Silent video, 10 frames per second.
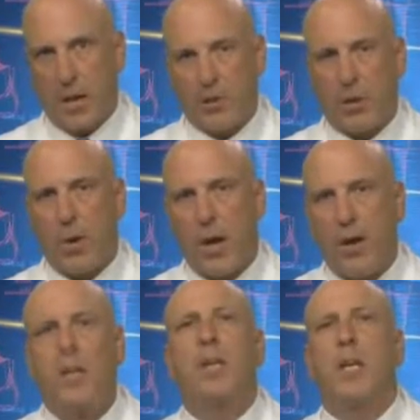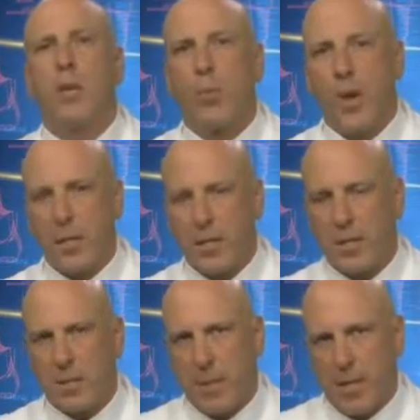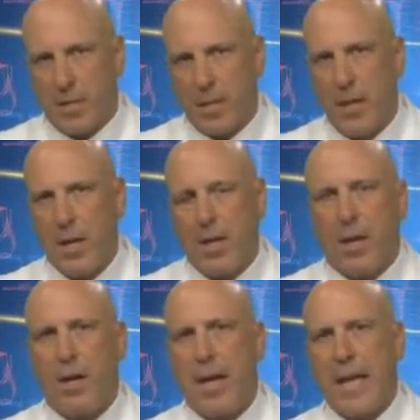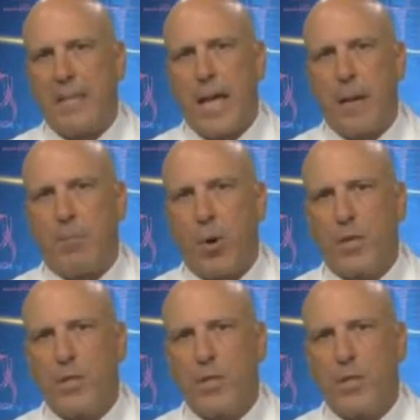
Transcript: out the crown and getting ready to cement it at that point.